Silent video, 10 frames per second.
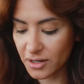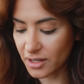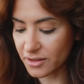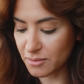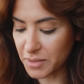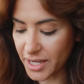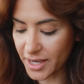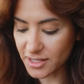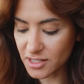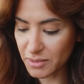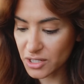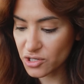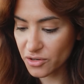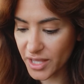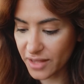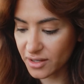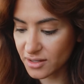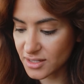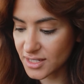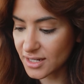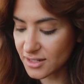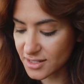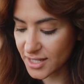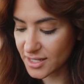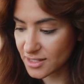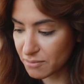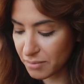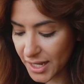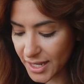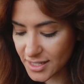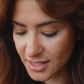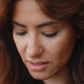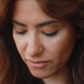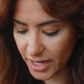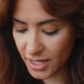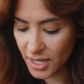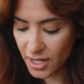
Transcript: under my eyes to make sure that the concealer stays in place, and if I